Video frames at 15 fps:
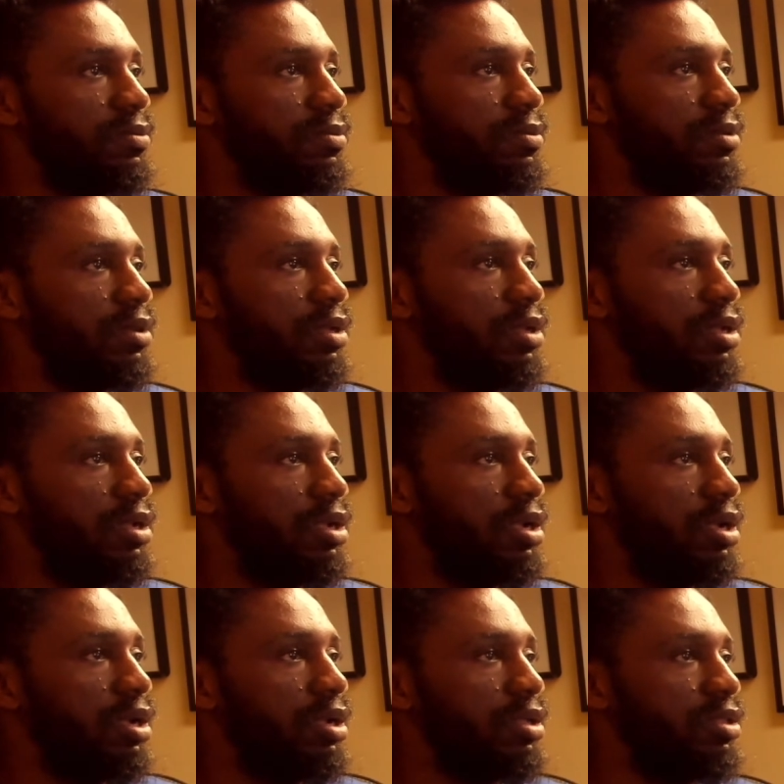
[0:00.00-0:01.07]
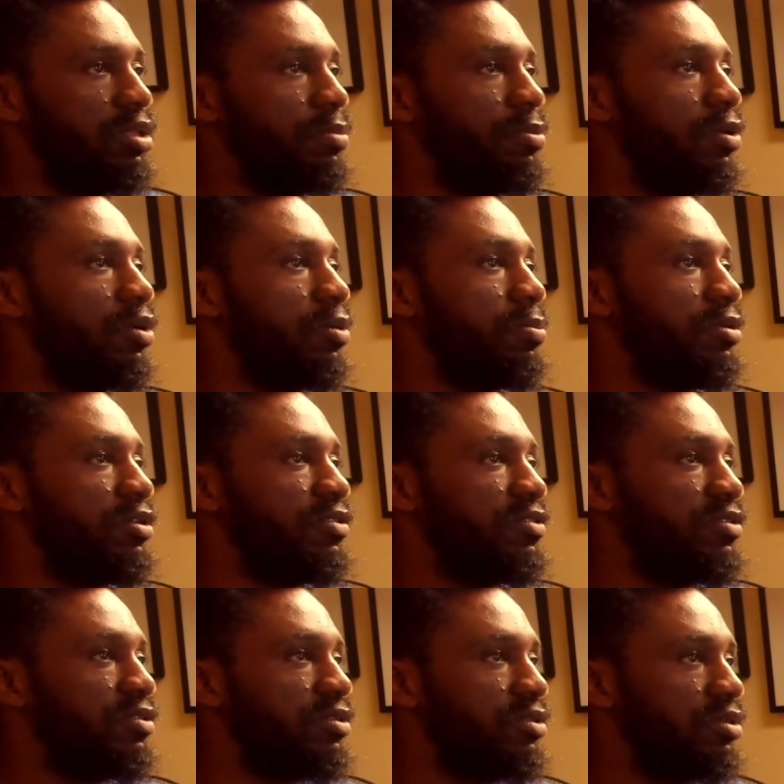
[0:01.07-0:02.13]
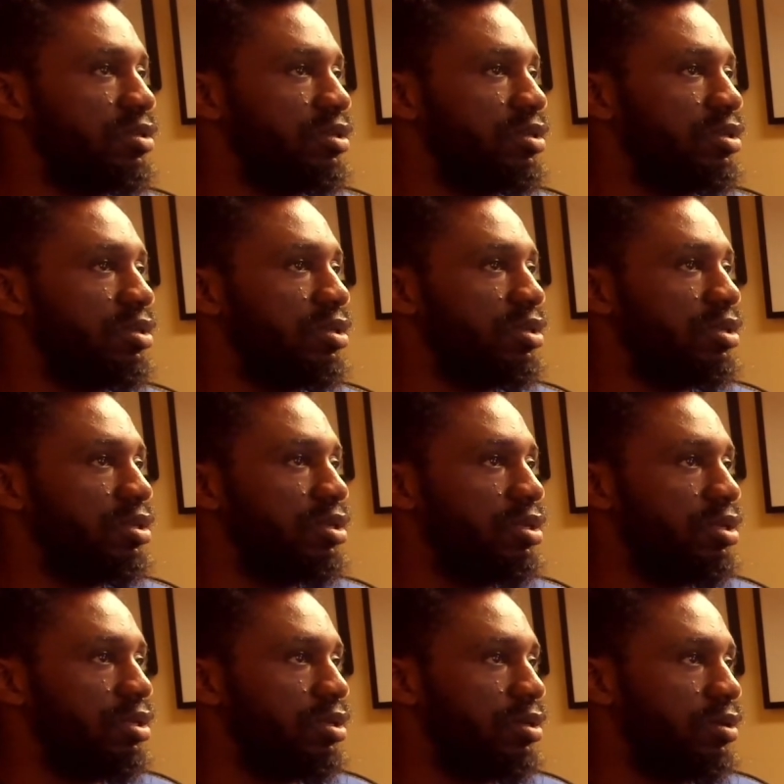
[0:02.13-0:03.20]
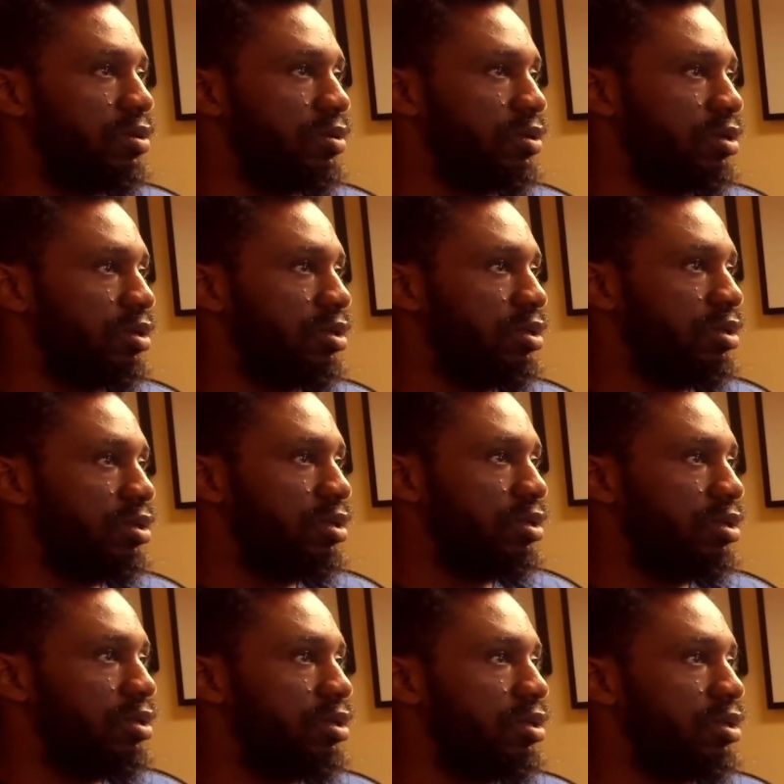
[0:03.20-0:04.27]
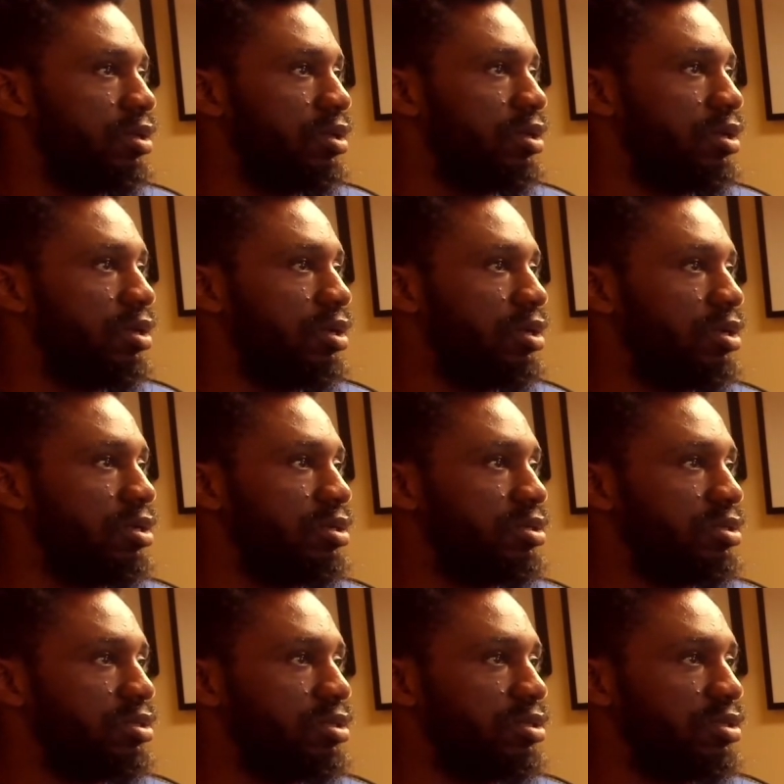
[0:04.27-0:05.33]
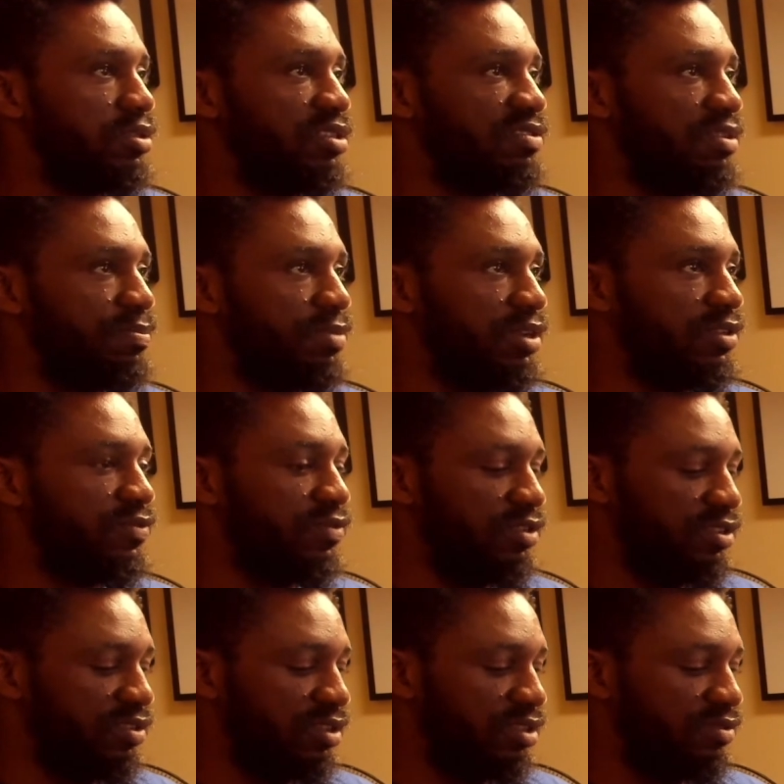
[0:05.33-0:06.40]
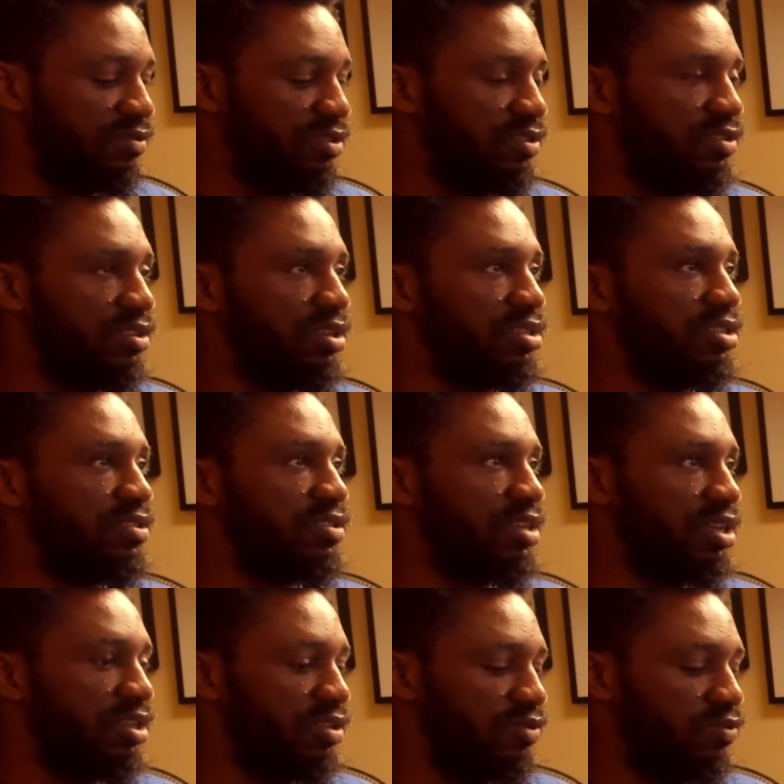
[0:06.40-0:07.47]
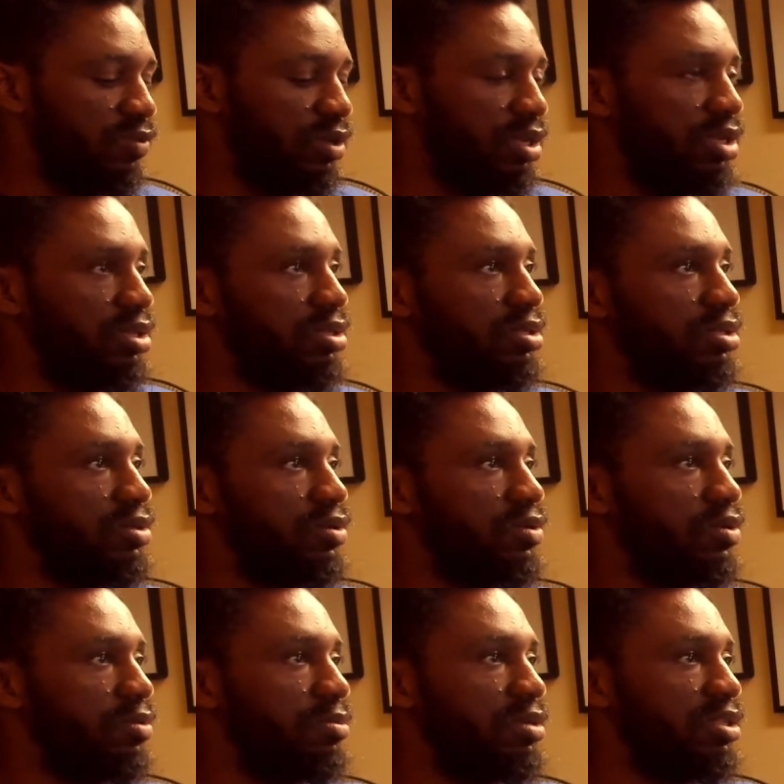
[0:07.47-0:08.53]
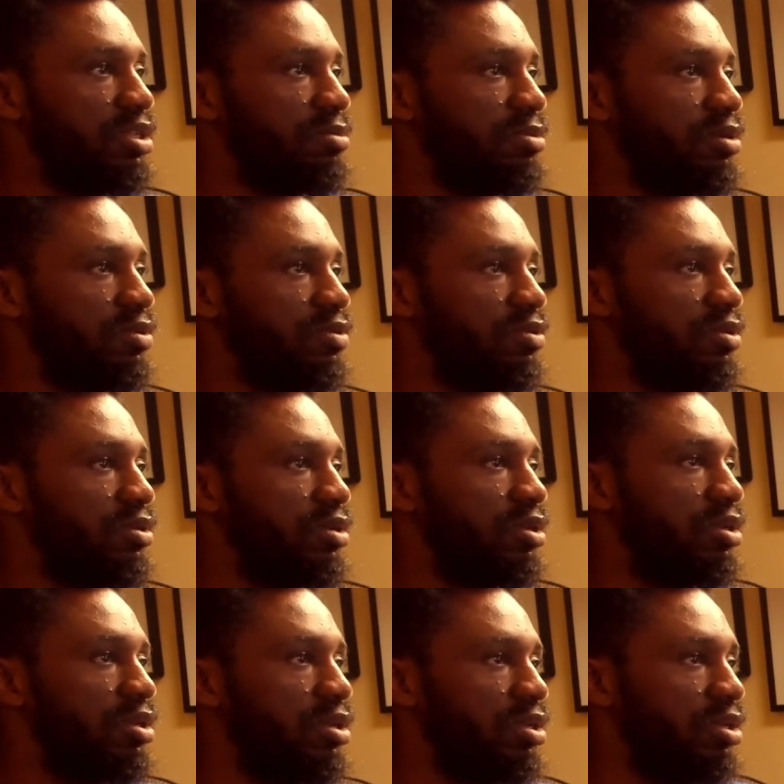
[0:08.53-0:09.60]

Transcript: yeah, debug, please. Okay, and server passphrase and the rest. Yeah, these guys, we can comment them out.